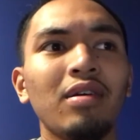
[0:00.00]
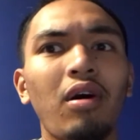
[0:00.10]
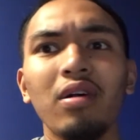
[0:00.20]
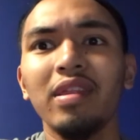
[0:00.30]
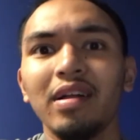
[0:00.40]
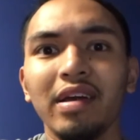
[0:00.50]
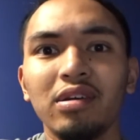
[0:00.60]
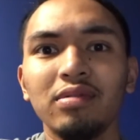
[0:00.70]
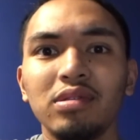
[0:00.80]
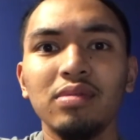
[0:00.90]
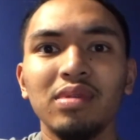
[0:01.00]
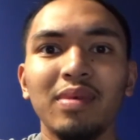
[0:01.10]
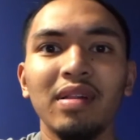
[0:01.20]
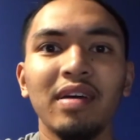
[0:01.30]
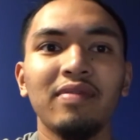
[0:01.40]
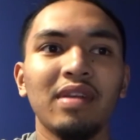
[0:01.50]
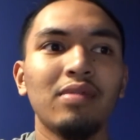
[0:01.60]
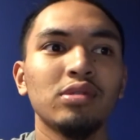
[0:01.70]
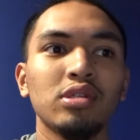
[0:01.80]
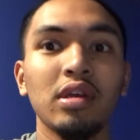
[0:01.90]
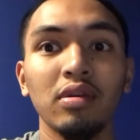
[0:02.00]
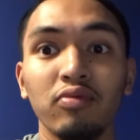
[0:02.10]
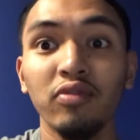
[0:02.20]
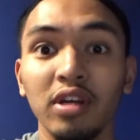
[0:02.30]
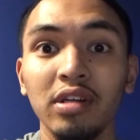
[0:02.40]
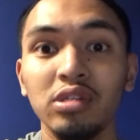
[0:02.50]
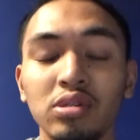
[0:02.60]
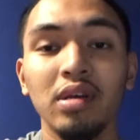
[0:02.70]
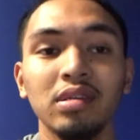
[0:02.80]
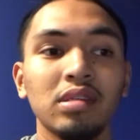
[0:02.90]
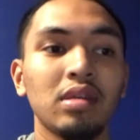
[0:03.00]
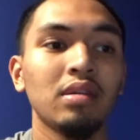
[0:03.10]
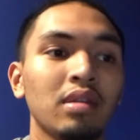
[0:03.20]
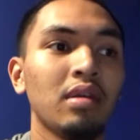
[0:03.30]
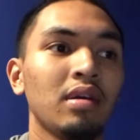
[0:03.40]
all of that like consumed in my life, and I was just like really strict, and